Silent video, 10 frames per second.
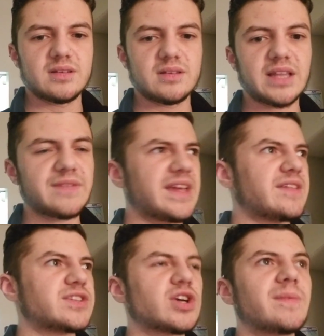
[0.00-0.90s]
like, if they
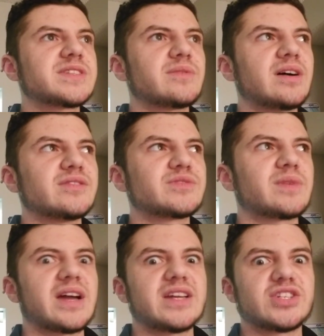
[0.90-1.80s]
give the job to someone else,
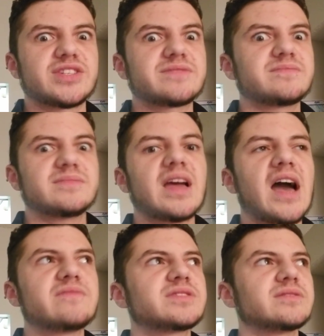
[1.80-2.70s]
would I just
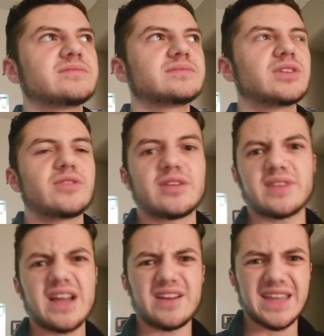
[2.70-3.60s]
have to go to a
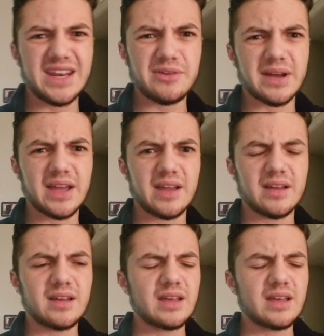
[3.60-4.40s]
different county anyway?